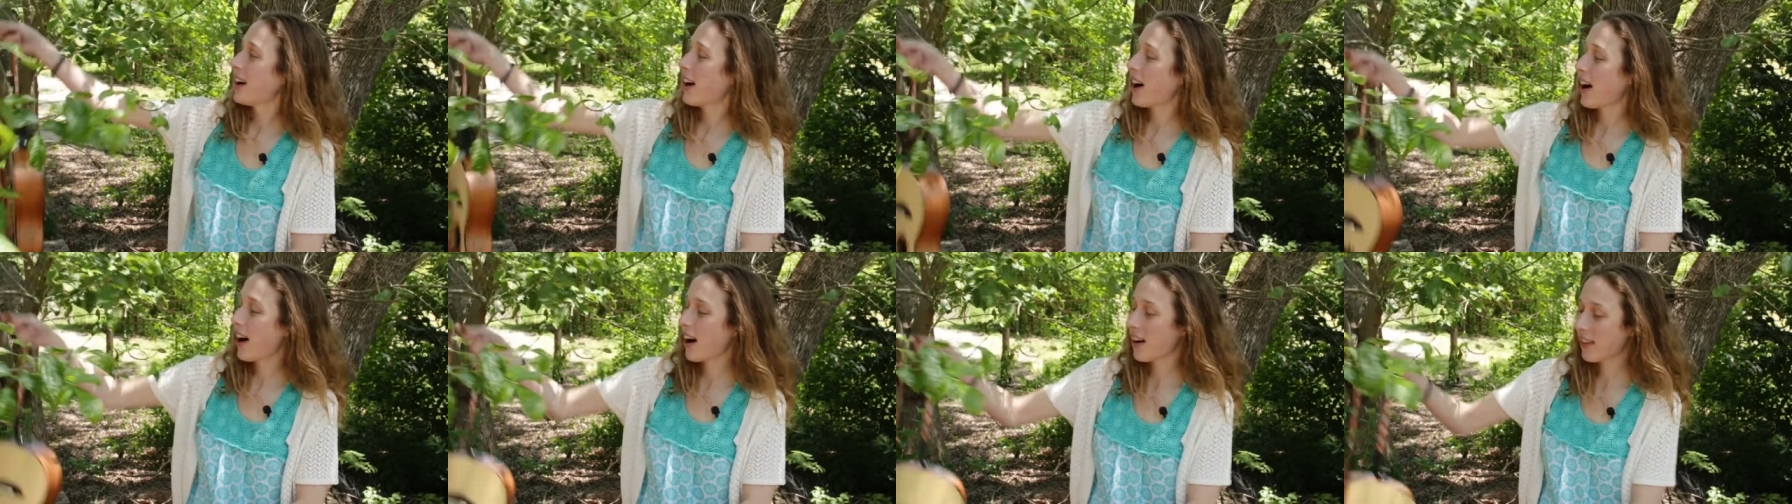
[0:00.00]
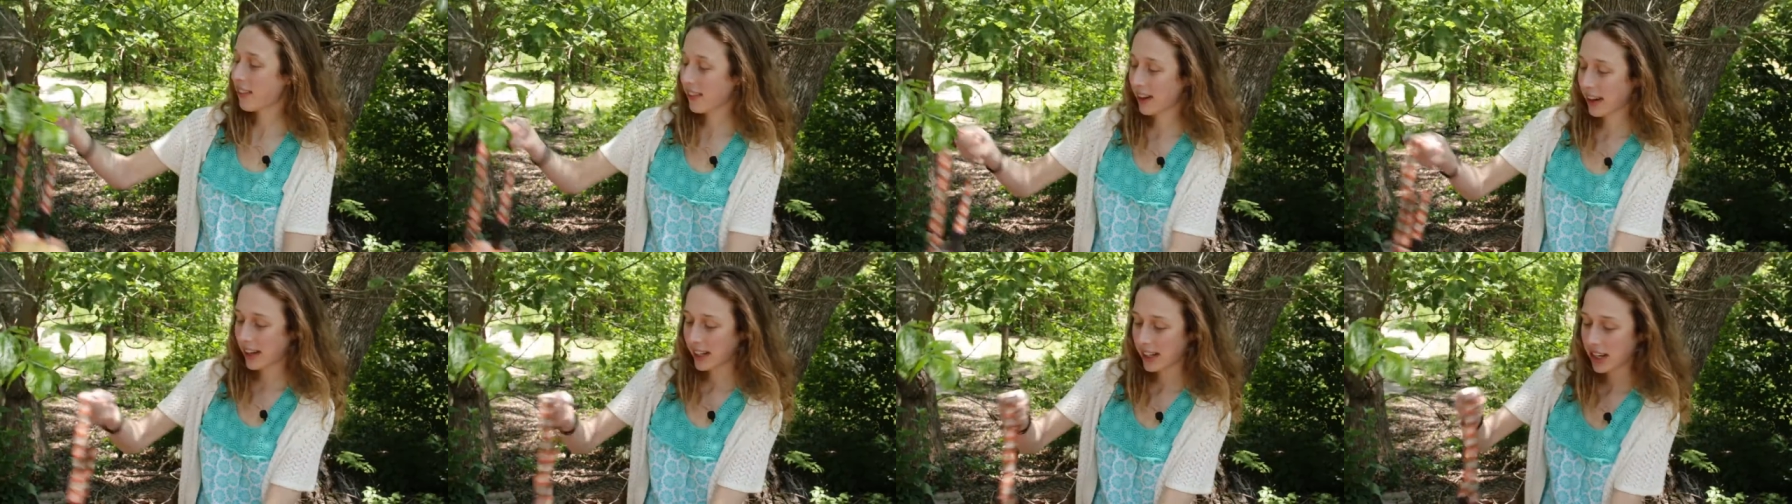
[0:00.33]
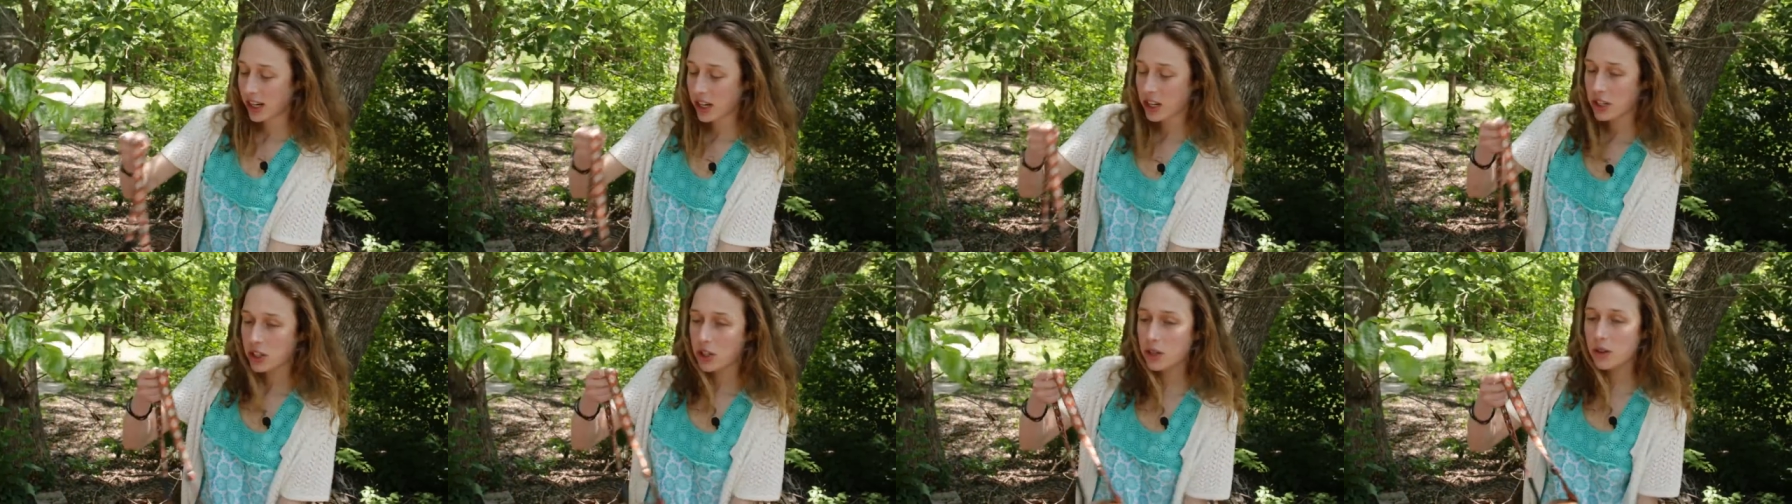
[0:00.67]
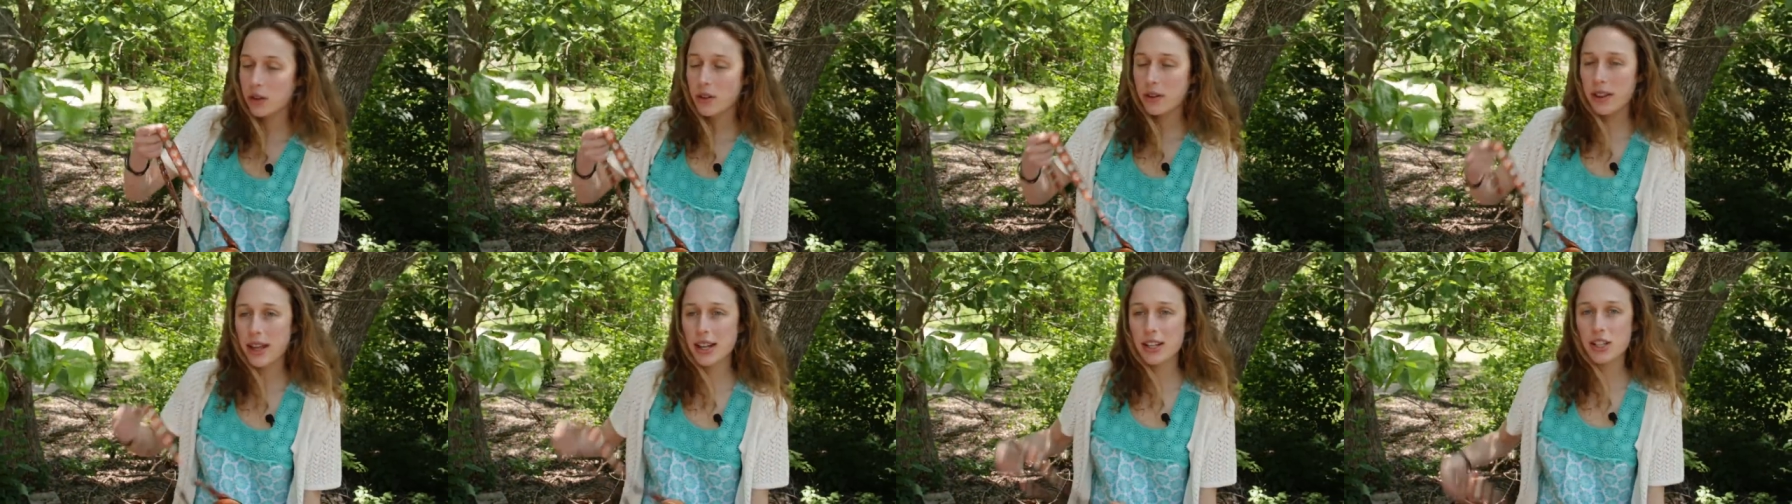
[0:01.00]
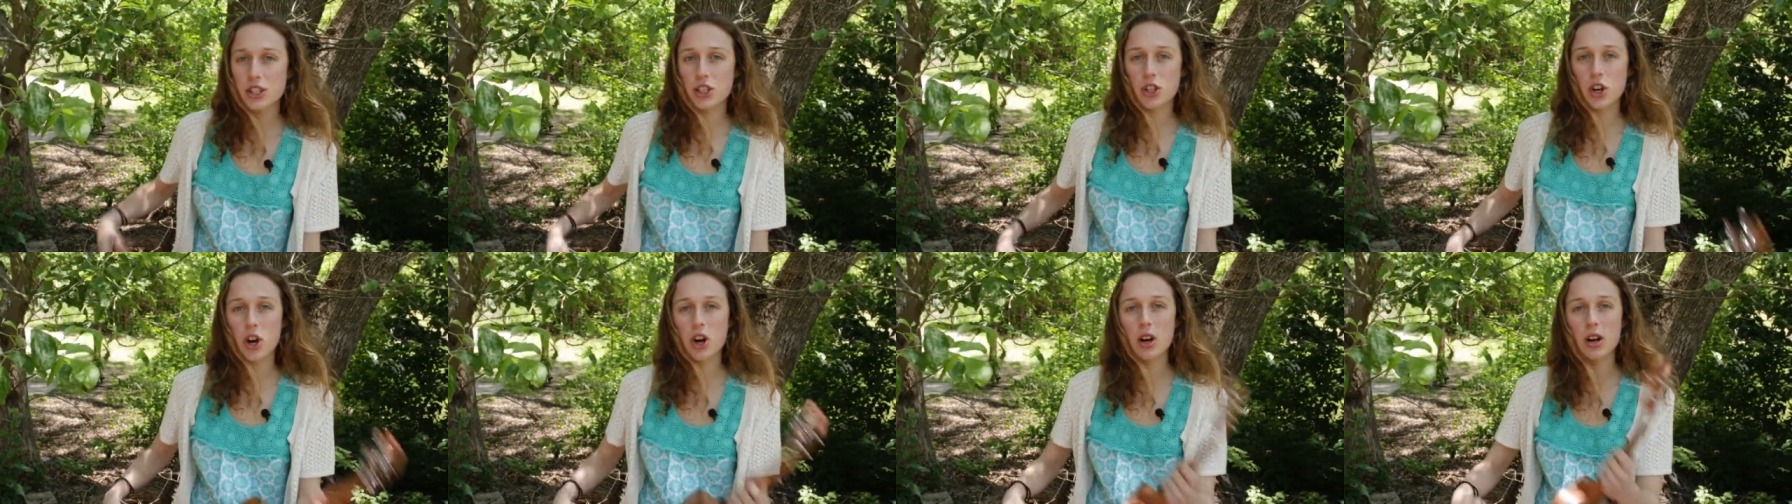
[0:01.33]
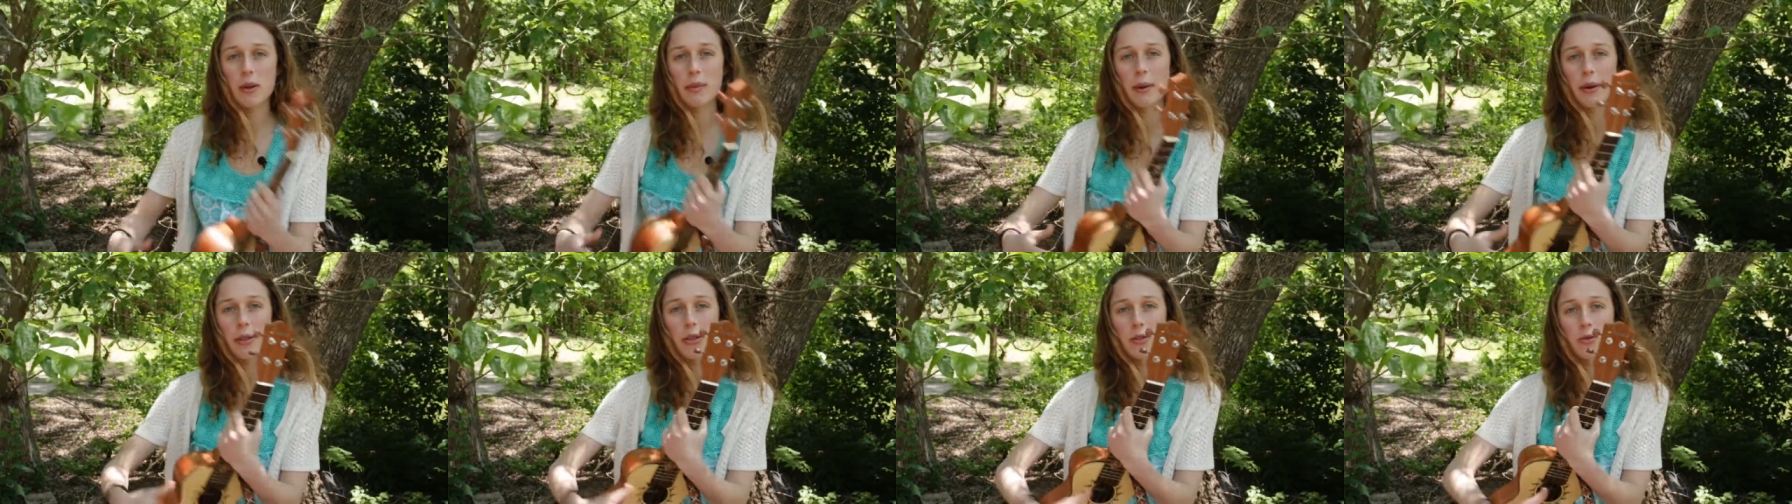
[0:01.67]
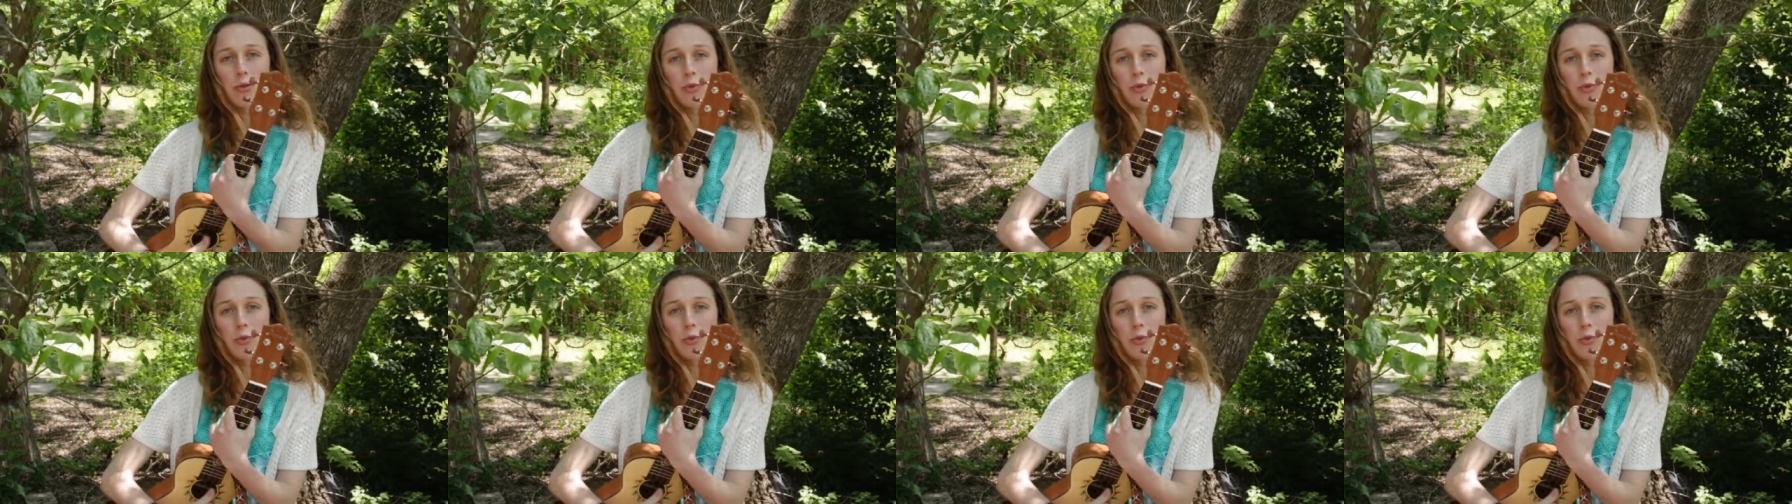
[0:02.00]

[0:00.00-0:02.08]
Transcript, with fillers: All right, do you know that song about the